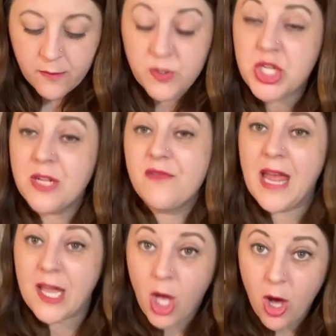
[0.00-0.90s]
that we should have
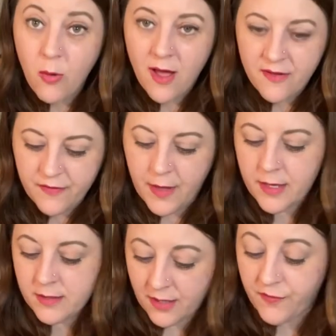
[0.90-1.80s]
let go of
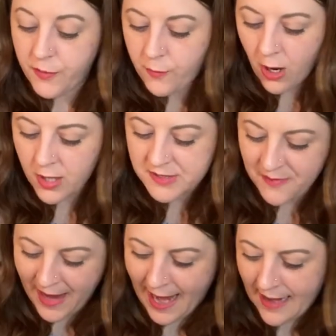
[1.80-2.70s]
a few cards
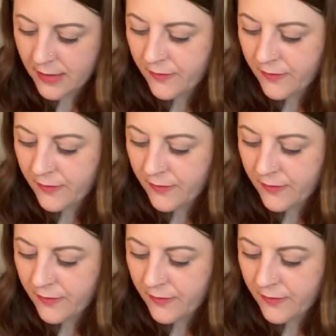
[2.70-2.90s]
back?